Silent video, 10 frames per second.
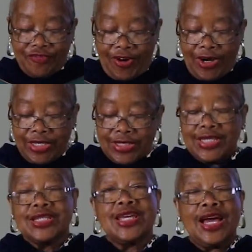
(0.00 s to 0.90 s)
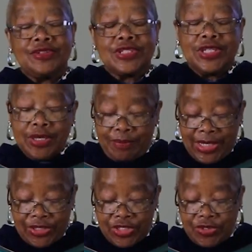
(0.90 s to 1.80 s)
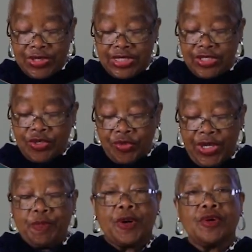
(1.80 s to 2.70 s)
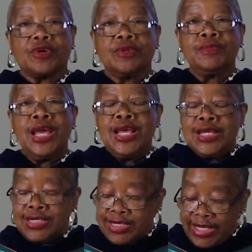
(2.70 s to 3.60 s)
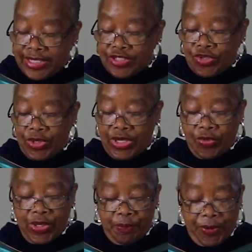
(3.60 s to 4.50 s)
of Arts in Counseling Ministries degree program seeks to equip